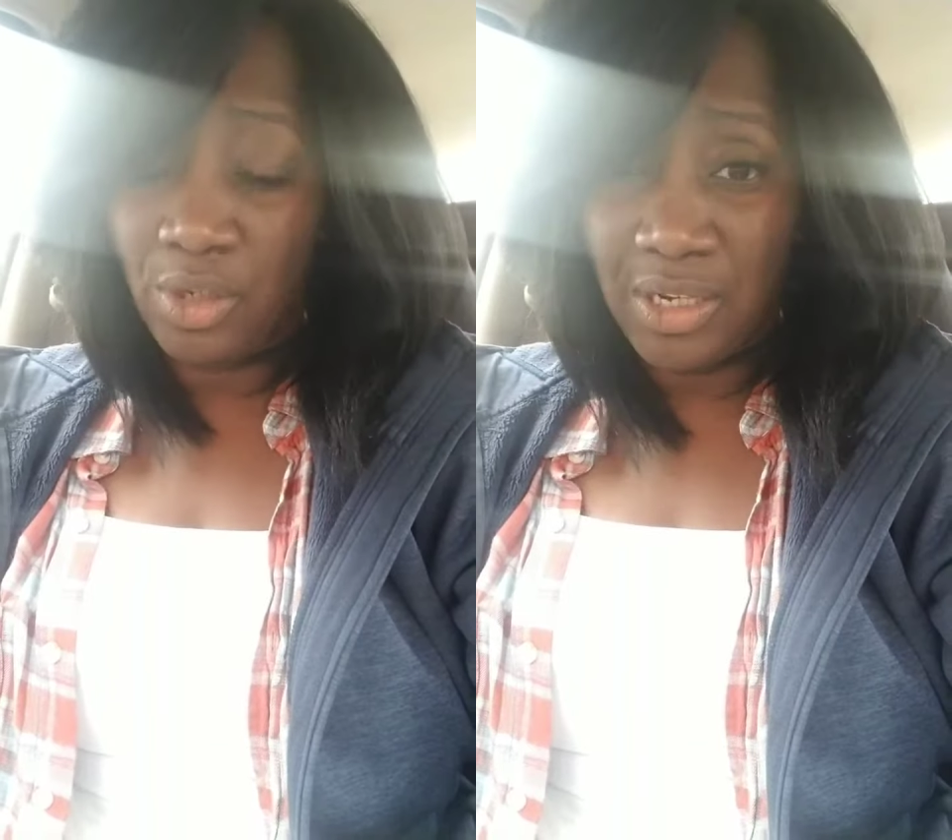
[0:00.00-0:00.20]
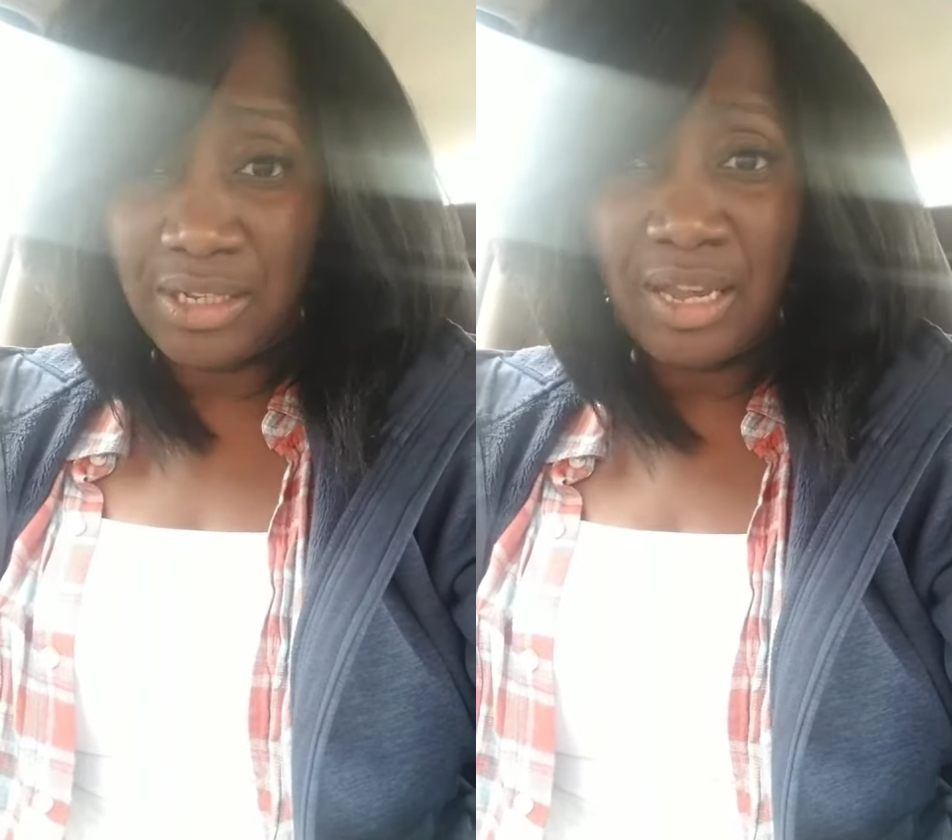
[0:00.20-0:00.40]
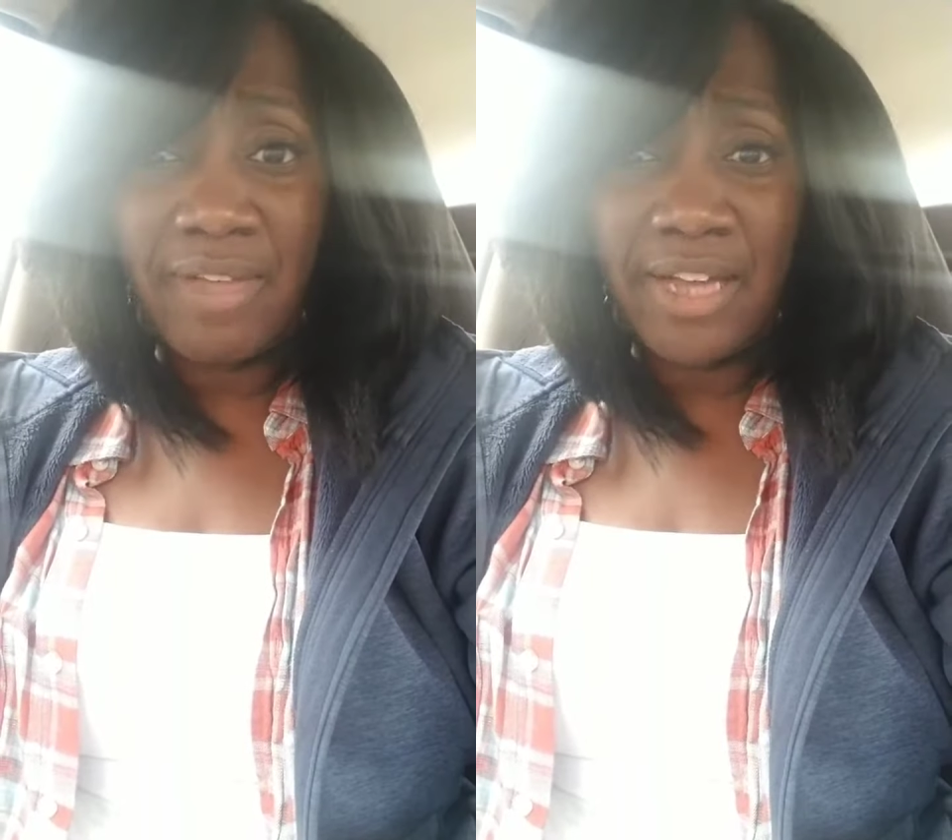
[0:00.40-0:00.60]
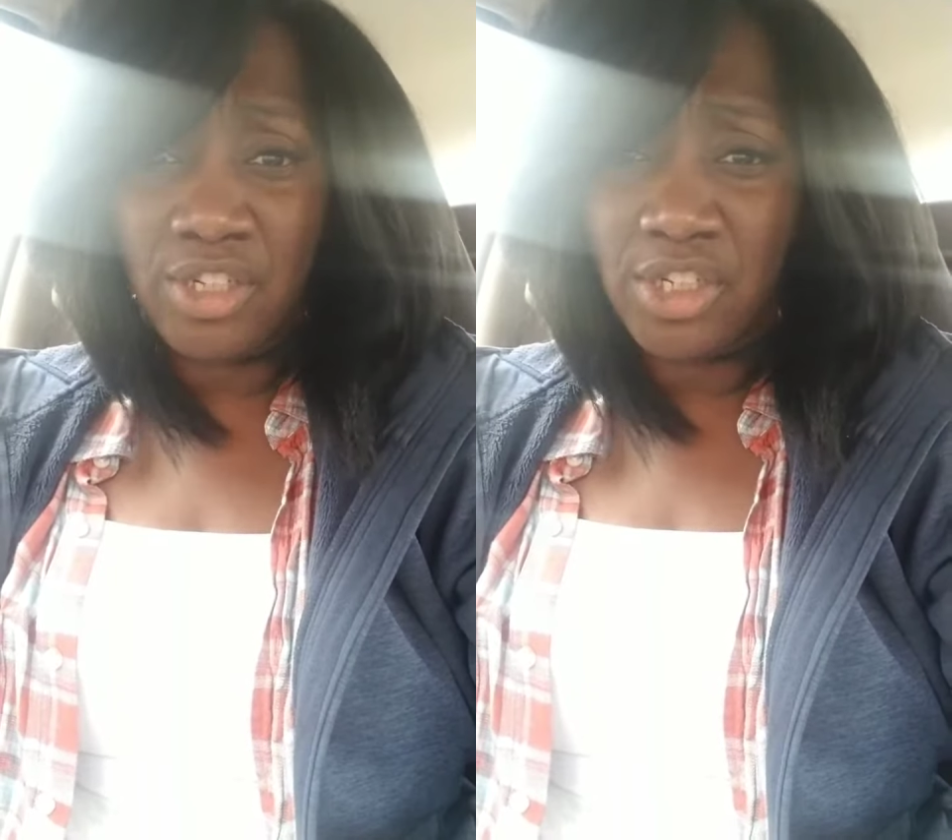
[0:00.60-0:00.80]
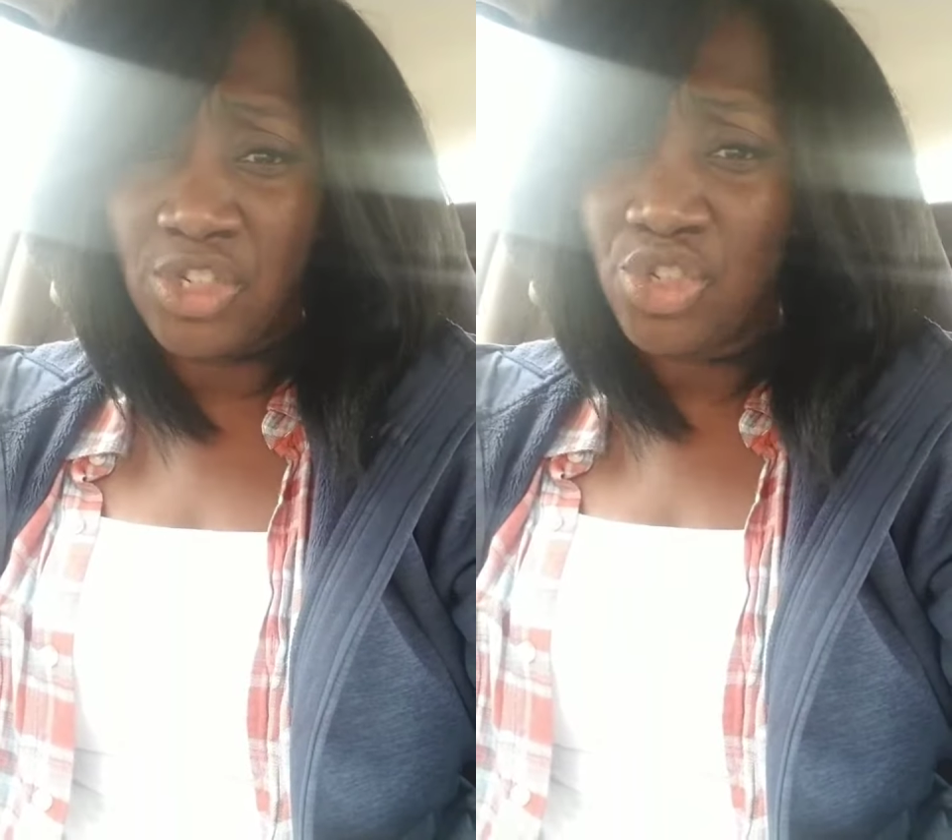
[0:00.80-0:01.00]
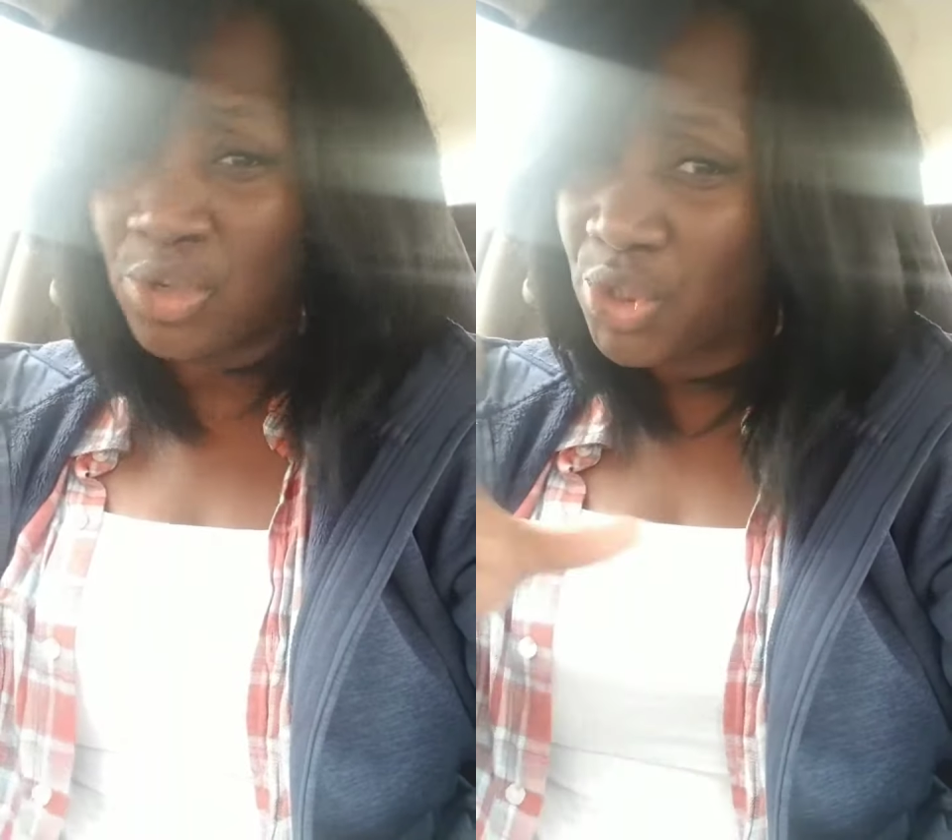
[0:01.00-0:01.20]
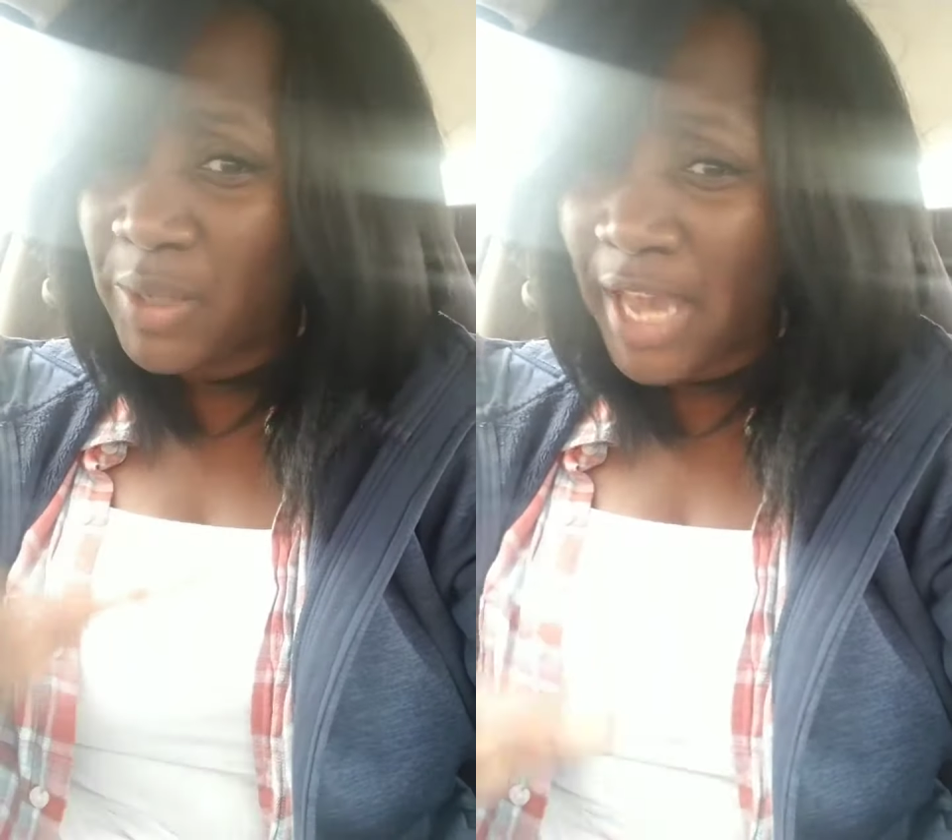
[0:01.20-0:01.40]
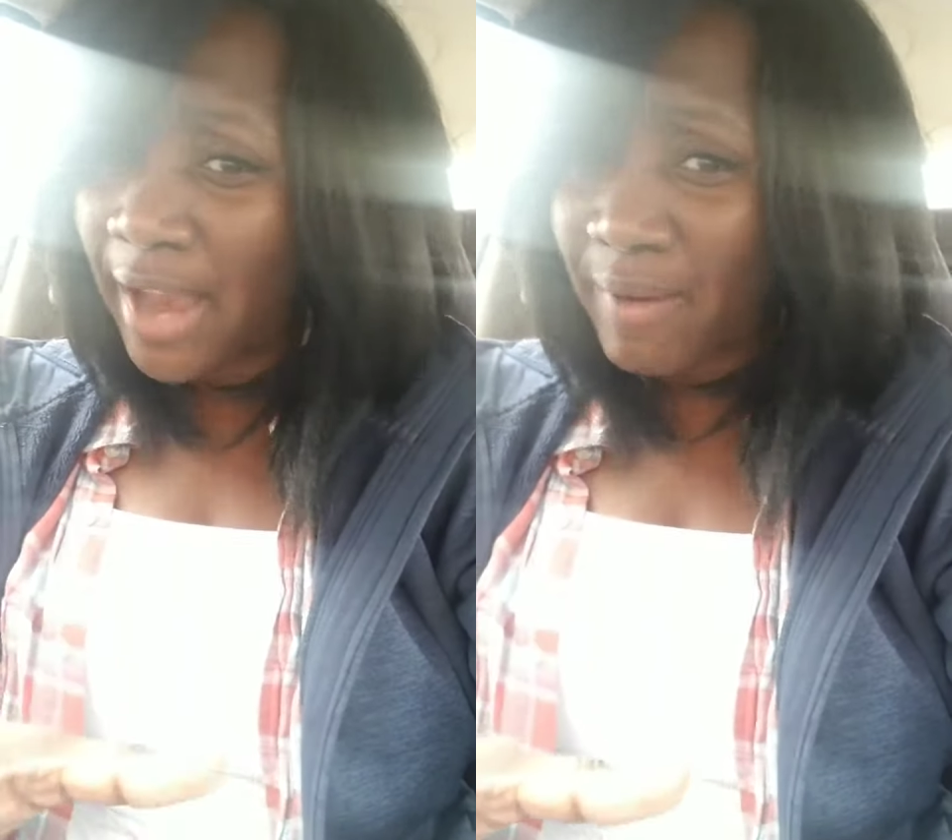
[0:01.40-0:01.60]
you need to give that to Jesus. Don't you
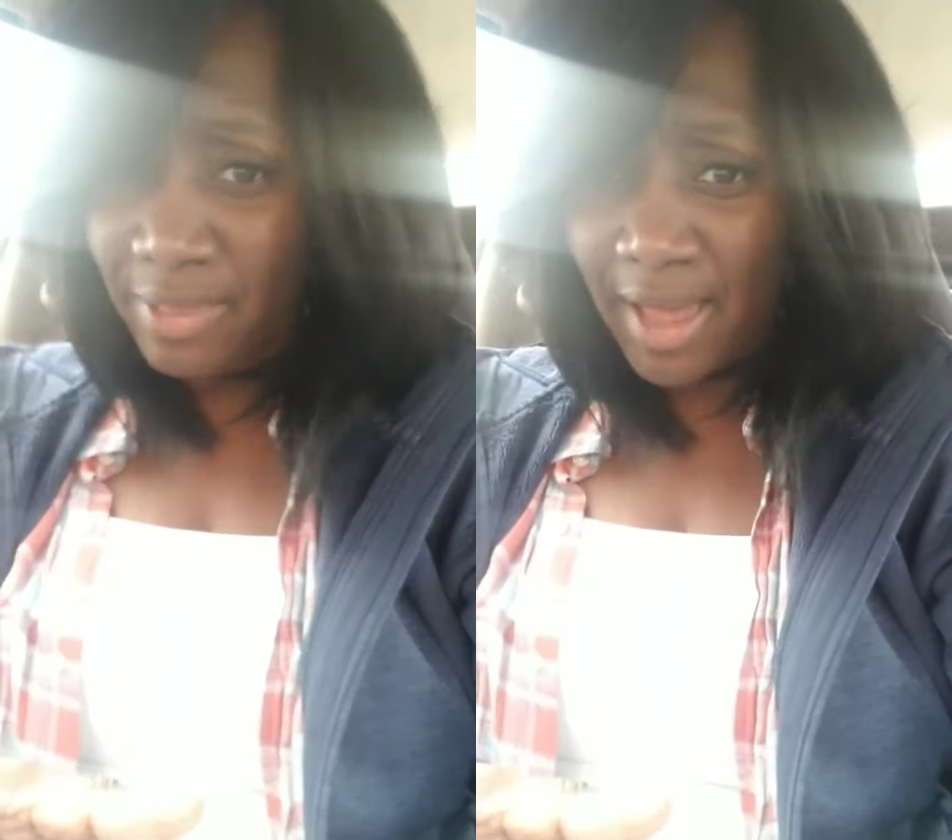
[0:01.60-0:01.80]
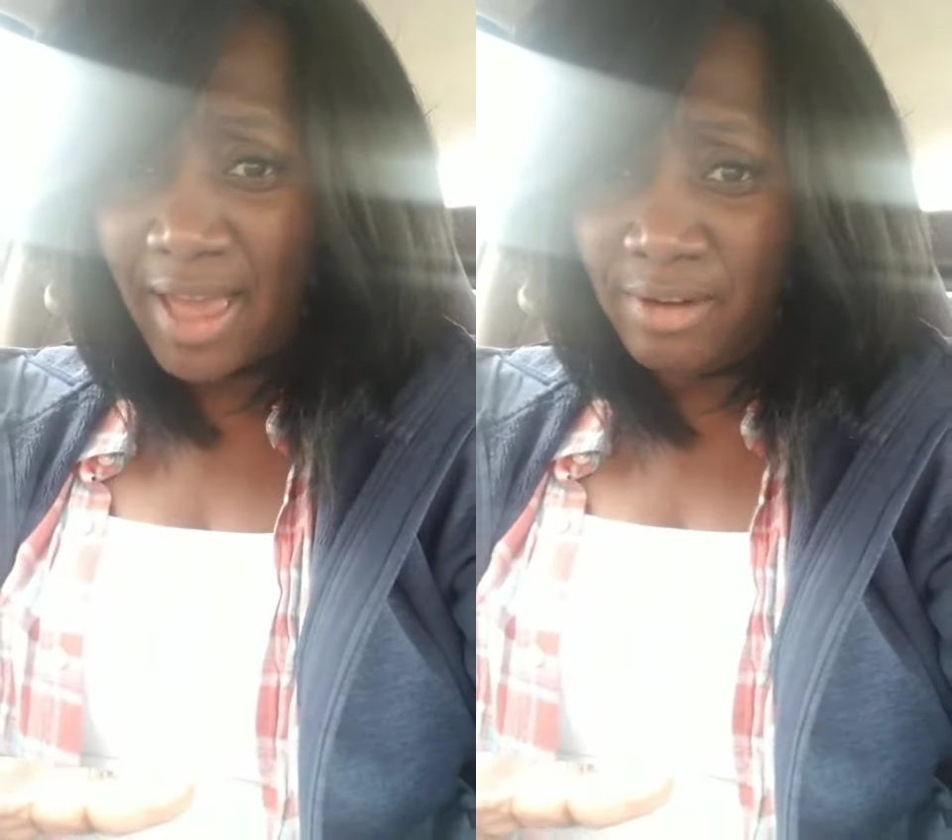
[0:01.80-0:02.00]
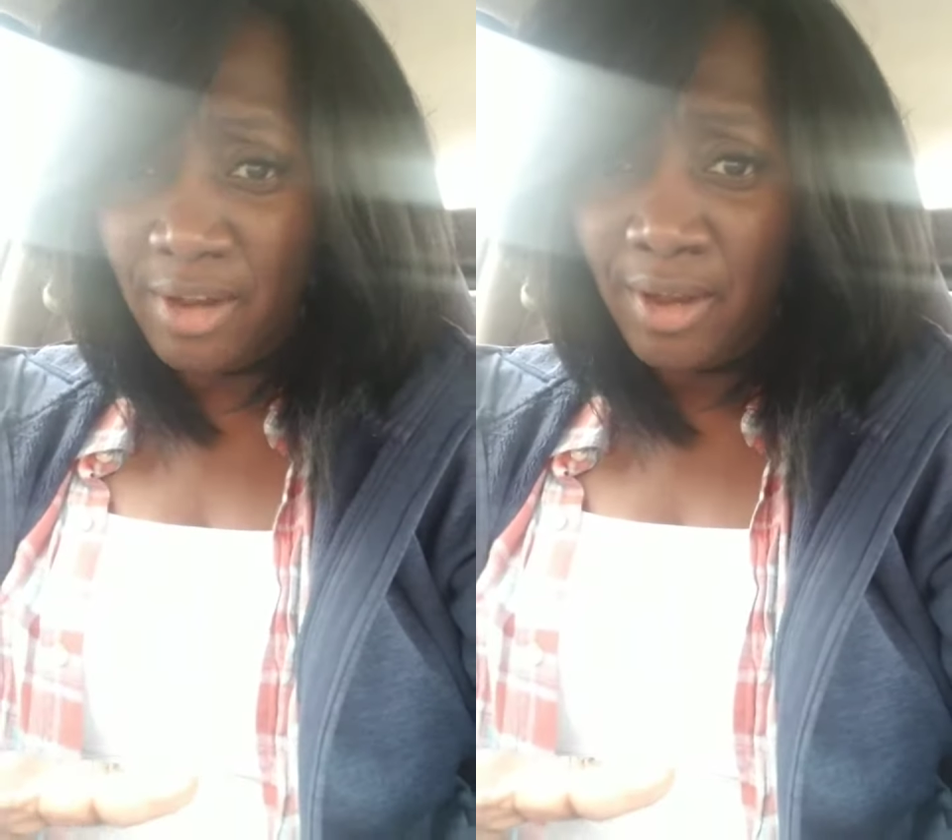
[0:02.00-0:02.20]
carry that.